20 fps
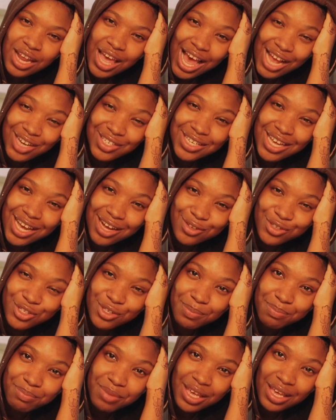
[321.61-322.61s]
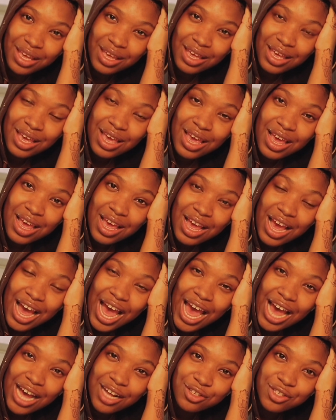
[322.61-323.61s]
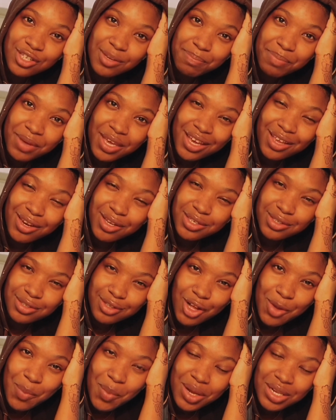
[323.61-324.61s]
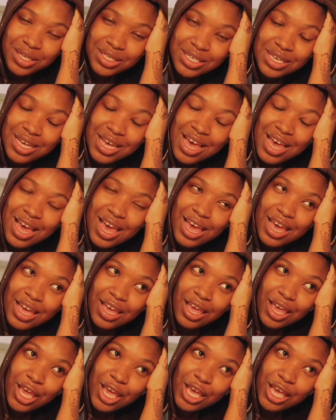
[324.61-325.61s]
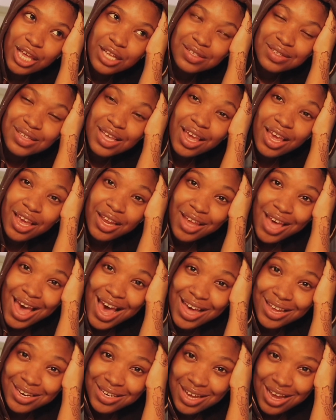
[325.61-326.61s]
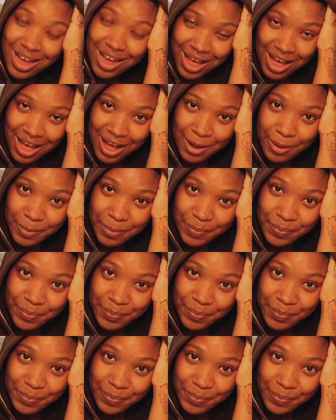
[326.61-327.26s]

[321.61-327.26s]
I had to pay an installment, a secondhand car.